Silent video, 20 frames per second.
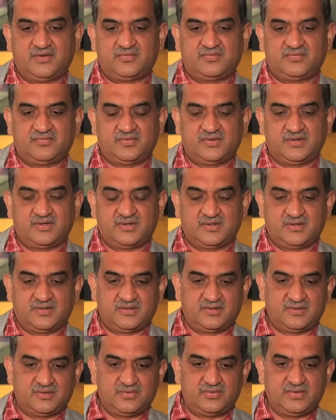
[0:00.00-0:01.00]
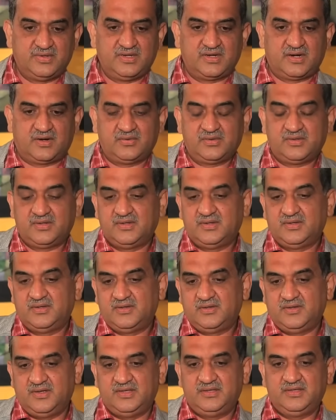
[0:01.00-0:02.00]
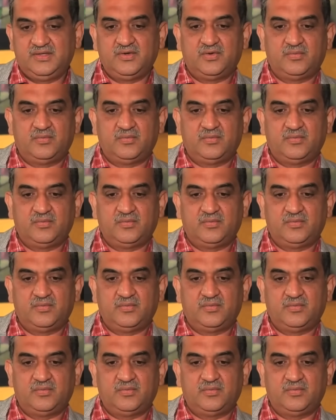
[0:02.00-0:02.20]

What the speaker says: of going out in the